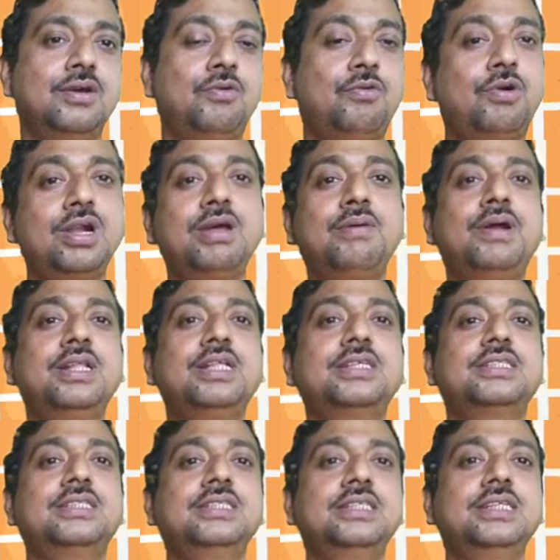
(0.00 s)
Whatever the
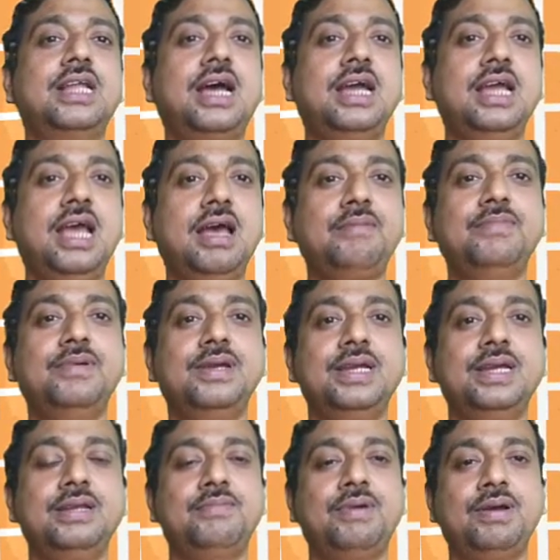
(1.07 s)
season I have
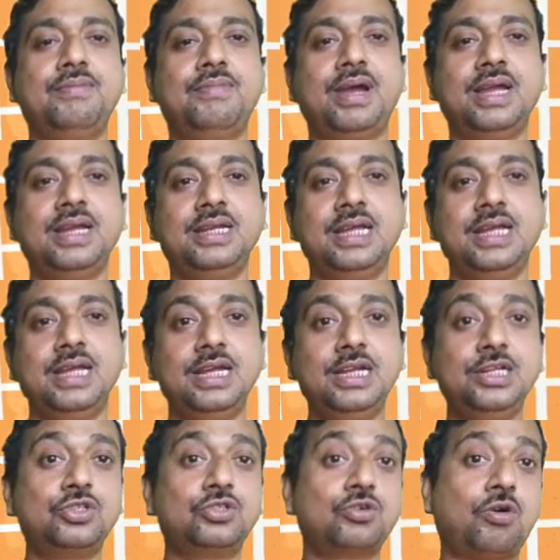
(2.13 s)
in my mind,
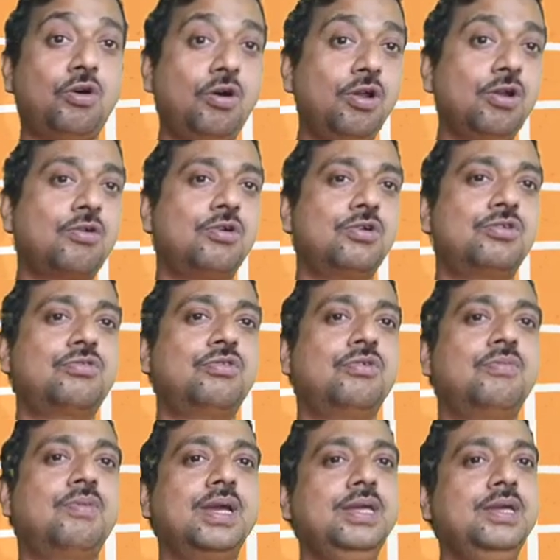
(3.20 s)
it is all
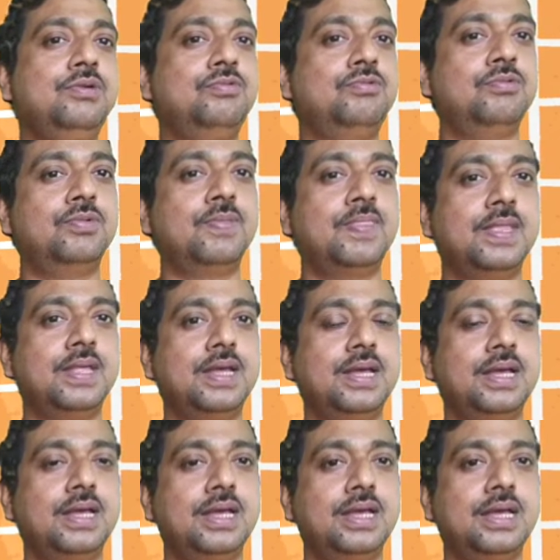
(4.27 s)
controlled by you.
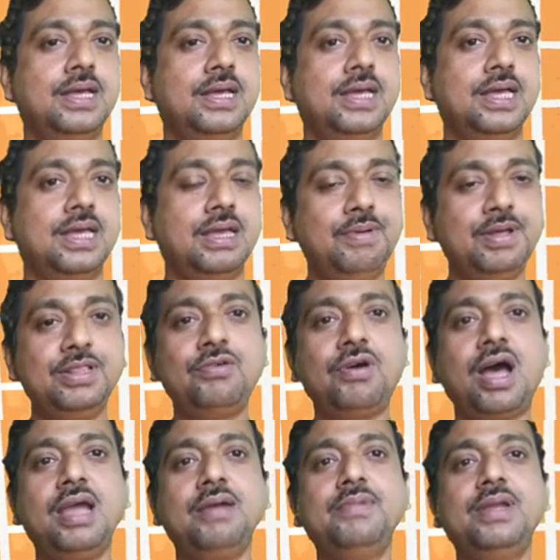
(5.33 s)
Even though
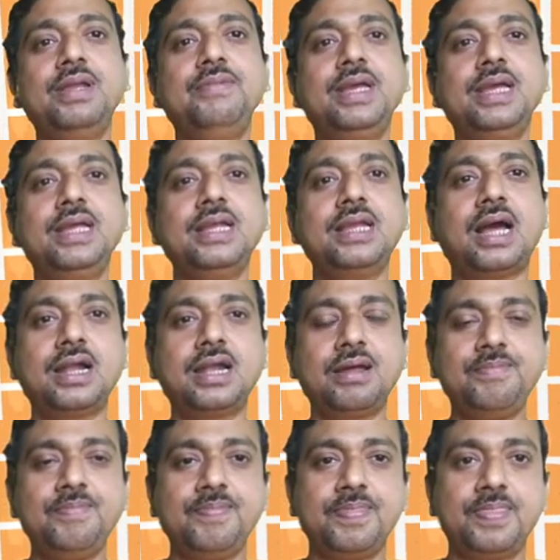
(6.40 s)
I am living in
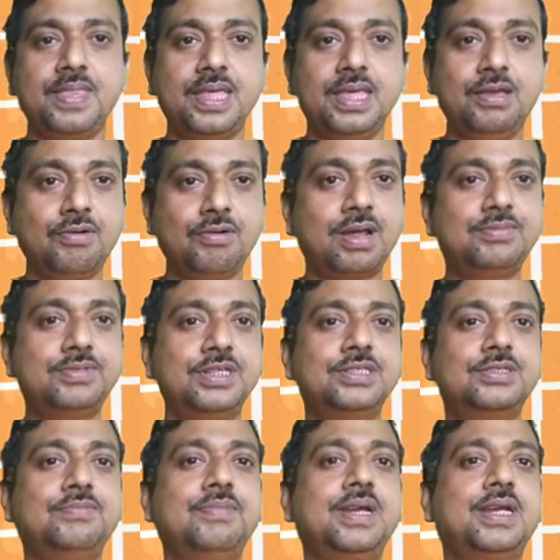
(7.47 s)
autumn, your
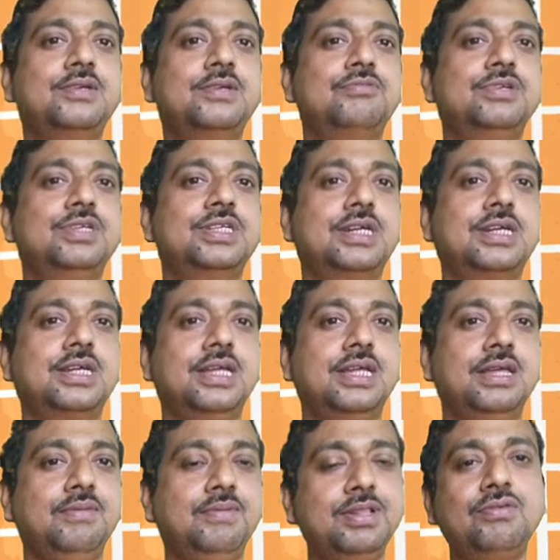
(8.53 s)
absence make it winter.
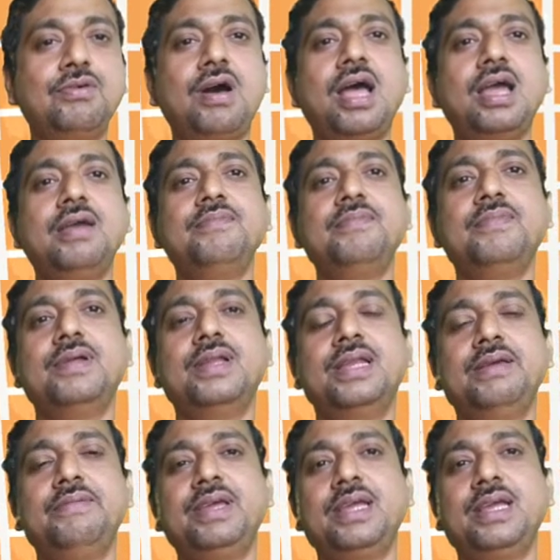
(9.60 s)
Even though I am
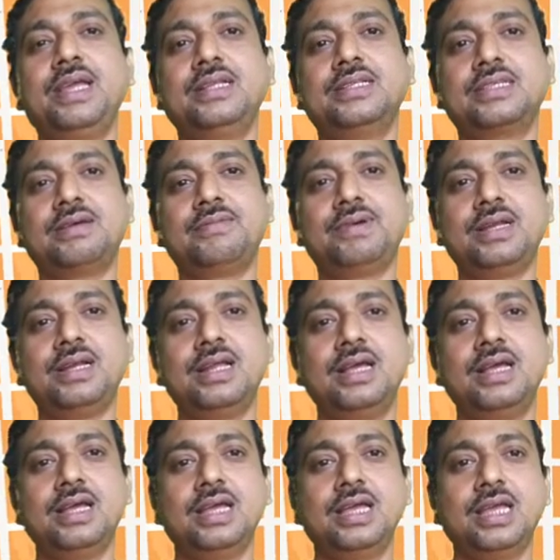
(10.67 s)
living in summer,
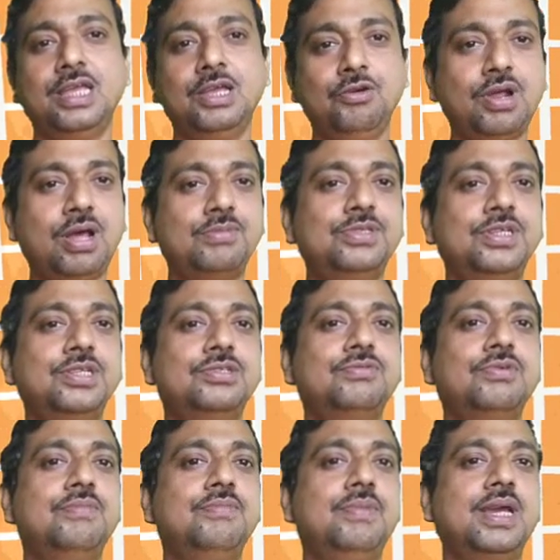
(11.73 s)
your absence
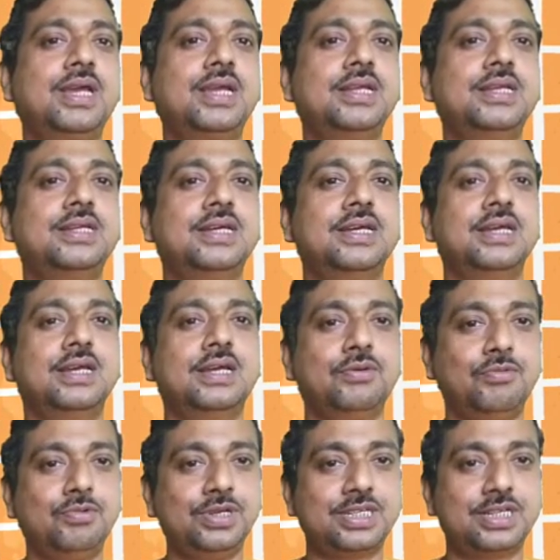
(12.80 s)
will make it
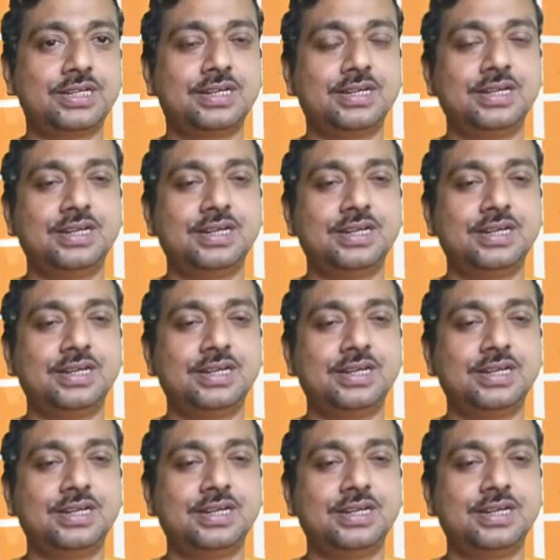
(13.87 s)
winter.